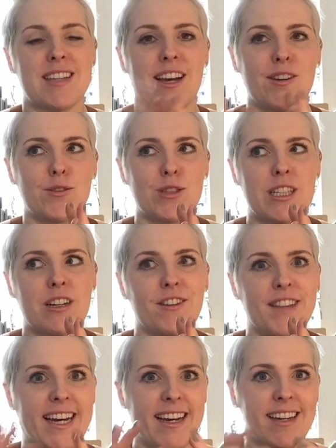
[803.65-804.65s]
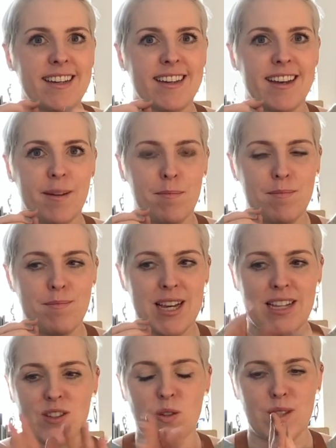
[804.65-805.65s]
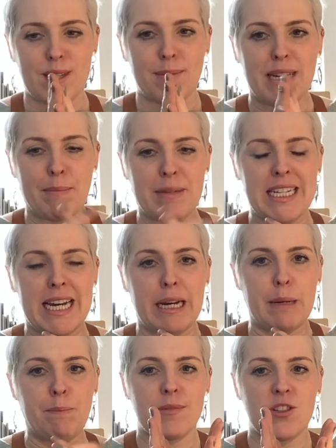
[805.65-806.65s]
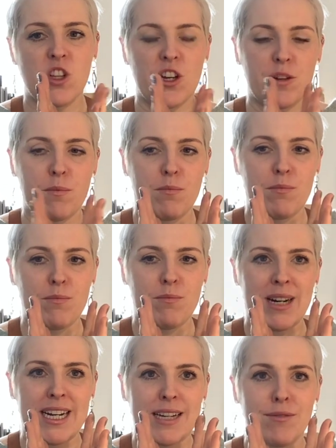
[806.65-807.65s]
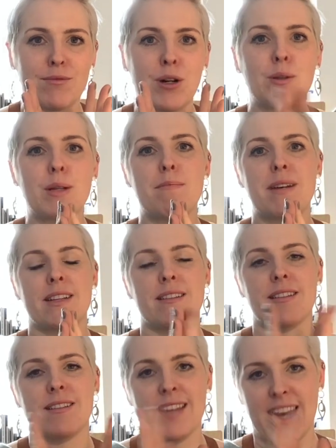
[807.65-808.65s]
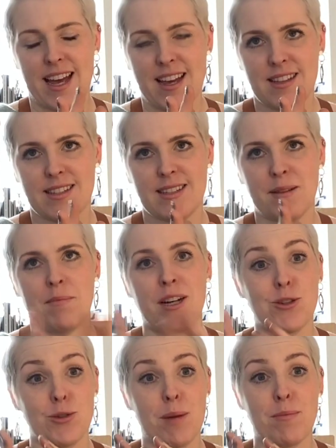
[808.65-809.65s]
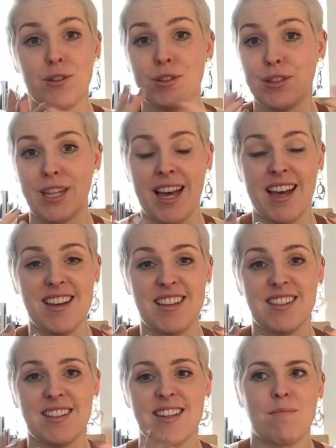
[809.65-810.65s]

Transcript: I only got that in sort of September time. So my rolling mill, yes. My Dremel, yes.